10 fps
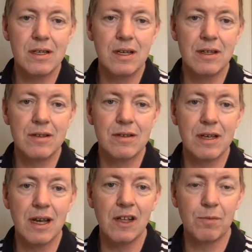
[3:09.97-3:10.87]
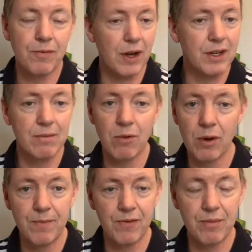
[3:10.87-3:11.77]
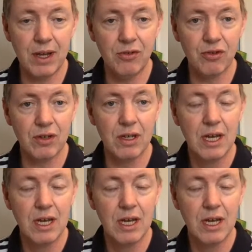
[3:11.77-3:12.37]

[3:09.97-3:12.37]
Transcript: It's providing more information